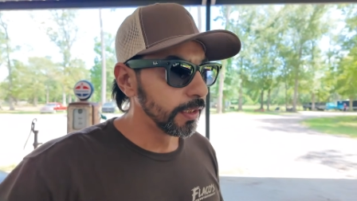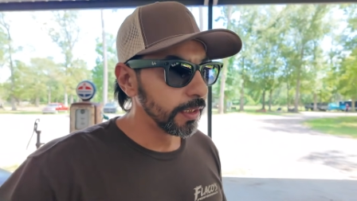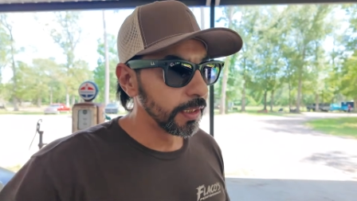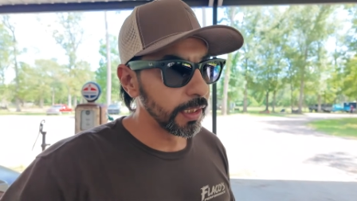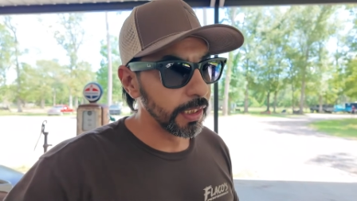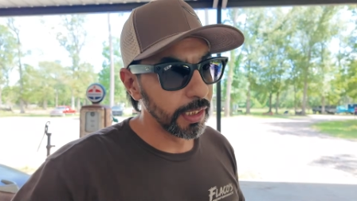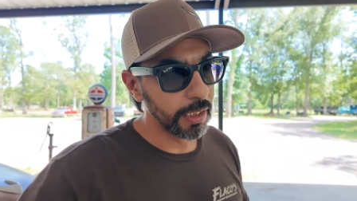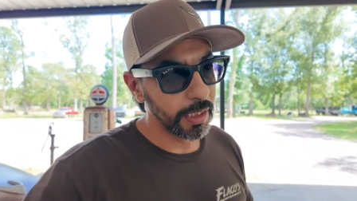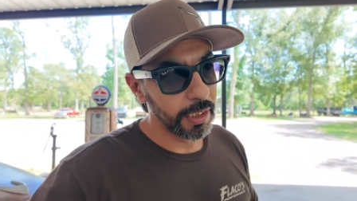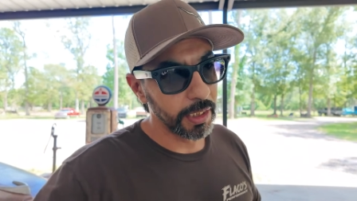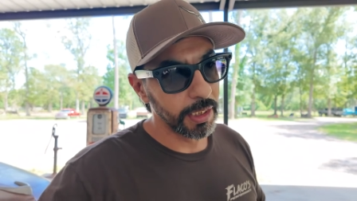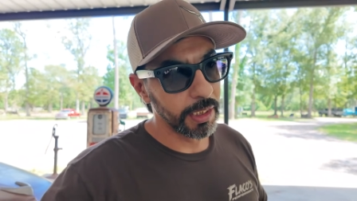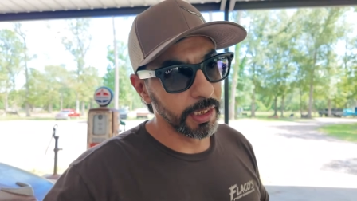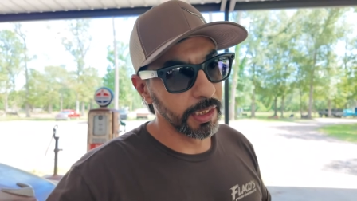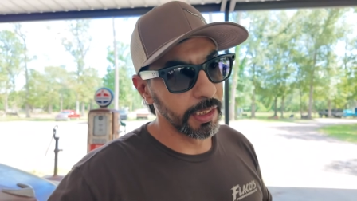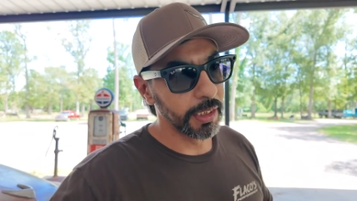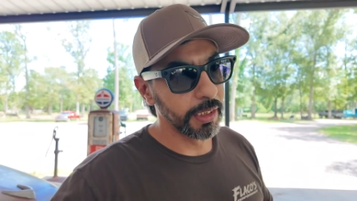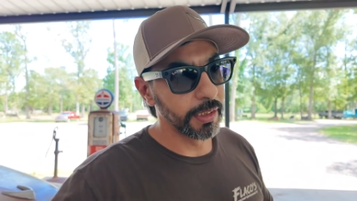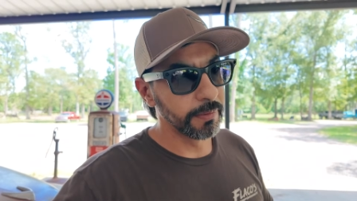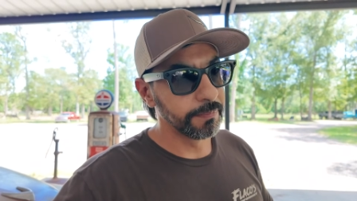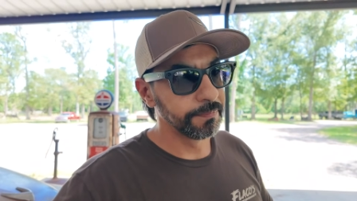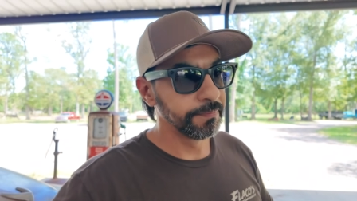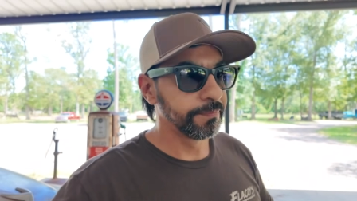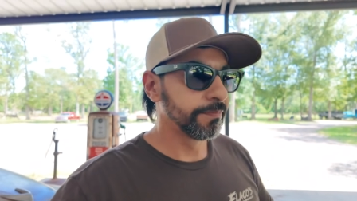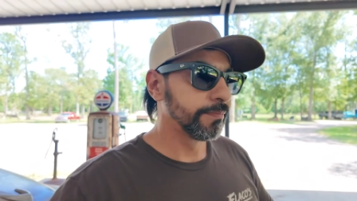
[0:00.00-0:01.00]

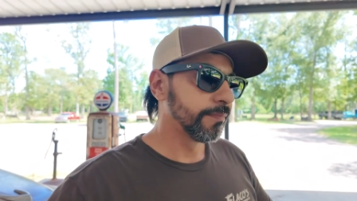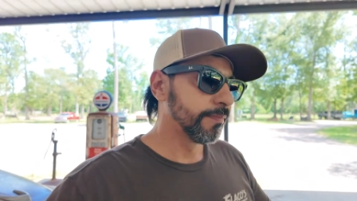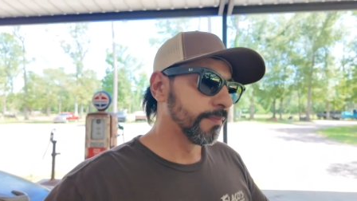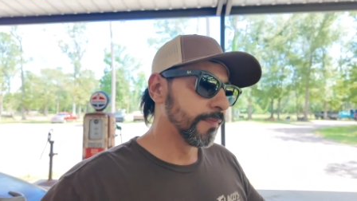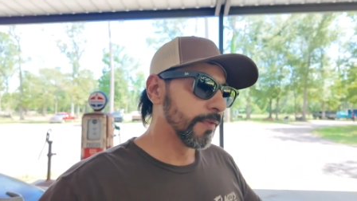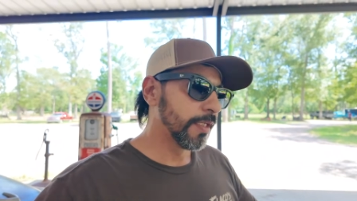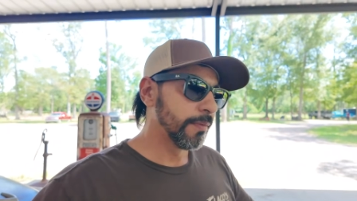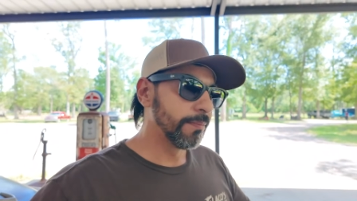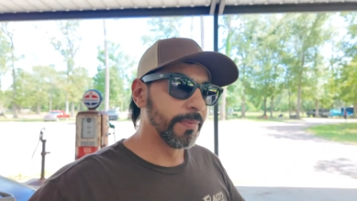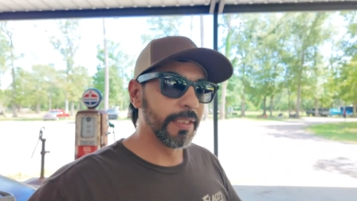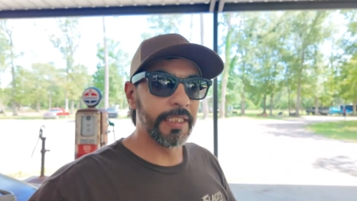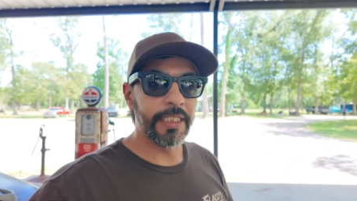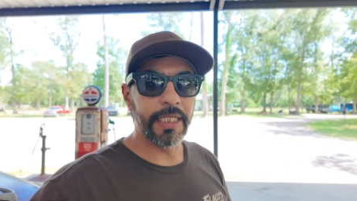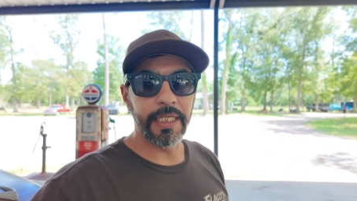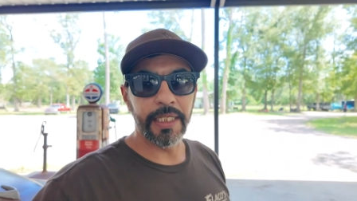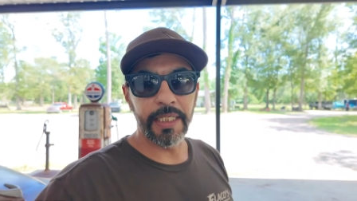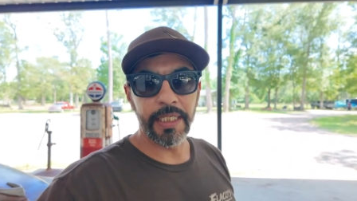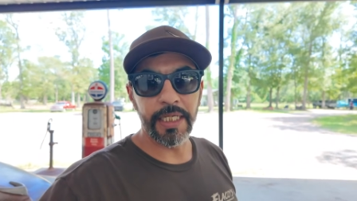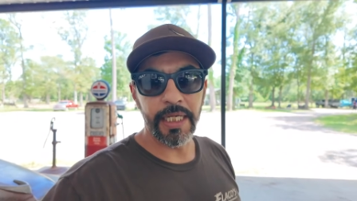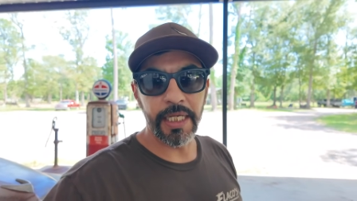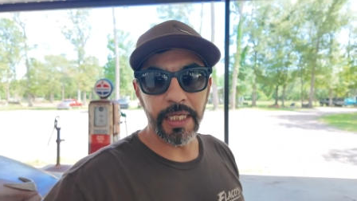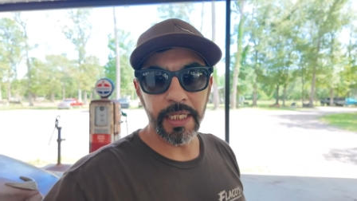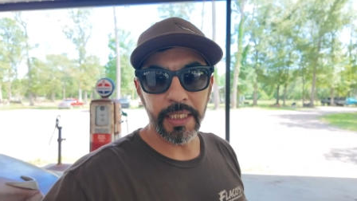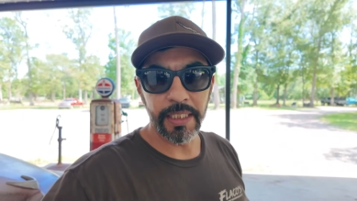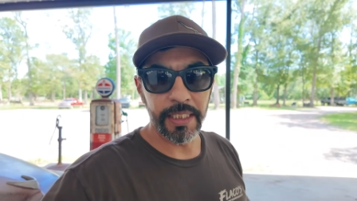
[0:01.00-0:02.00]
But then
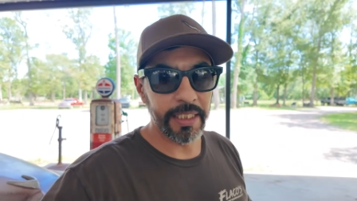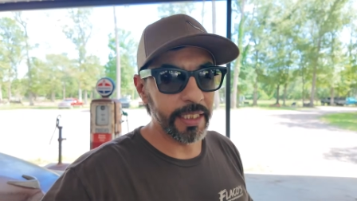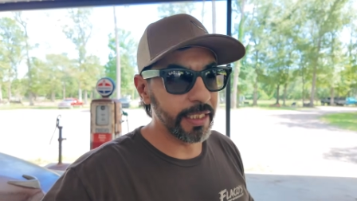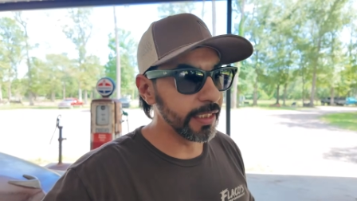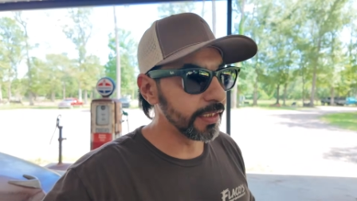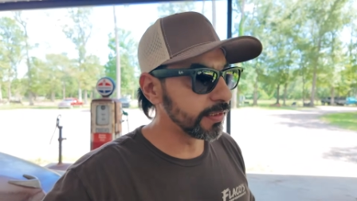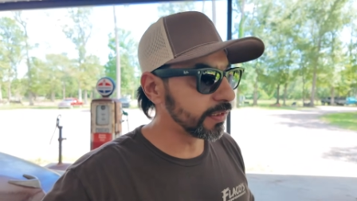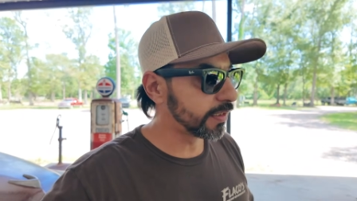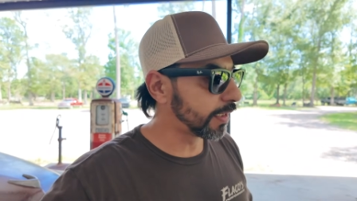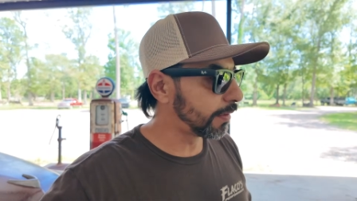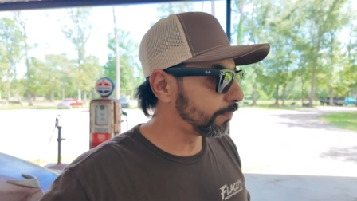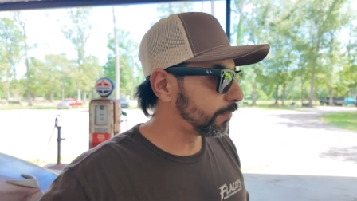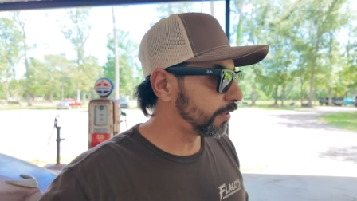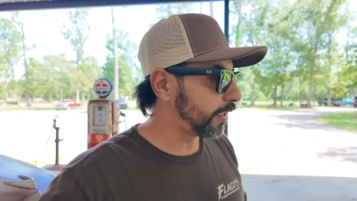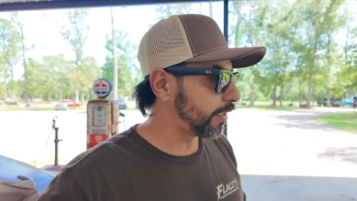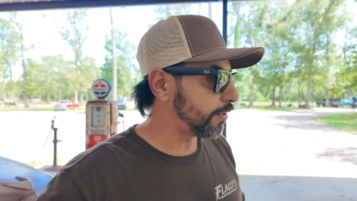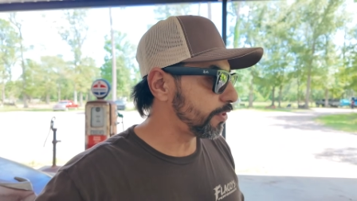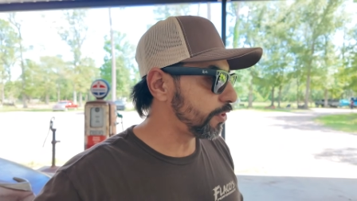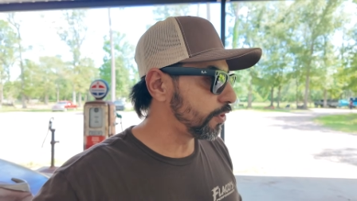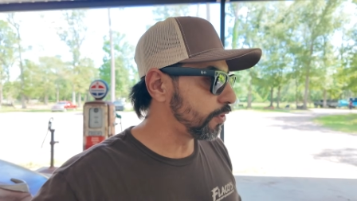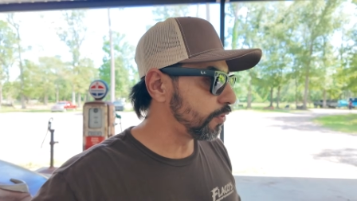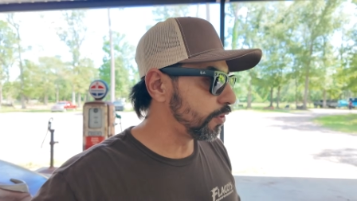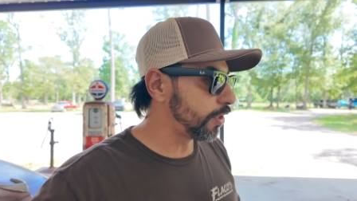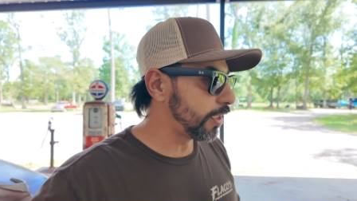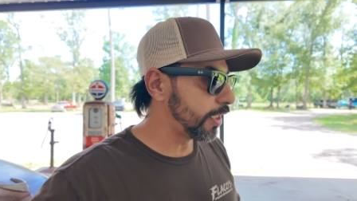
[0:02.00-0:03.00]
again, it is something
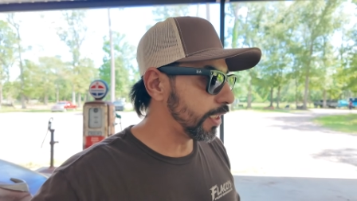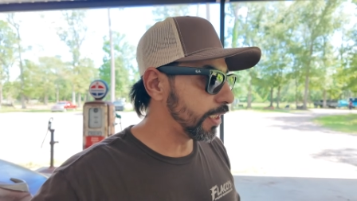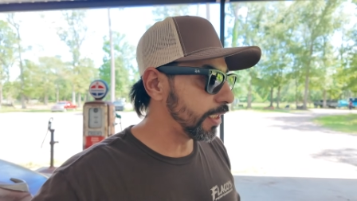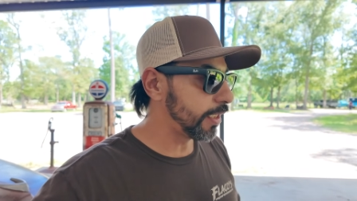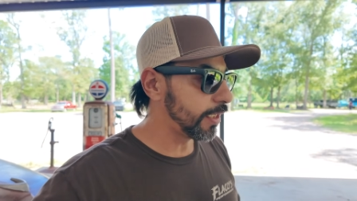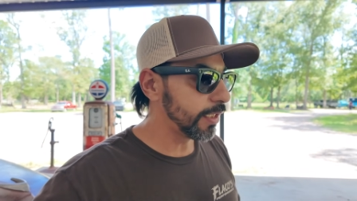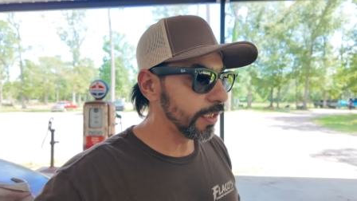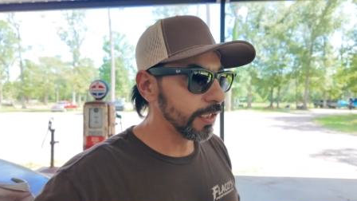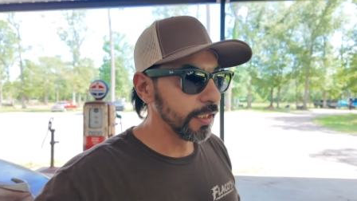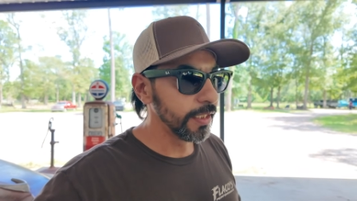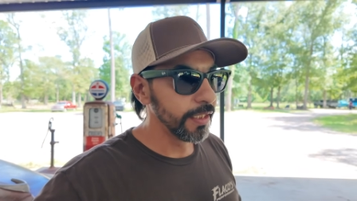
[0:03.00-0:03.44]
unique,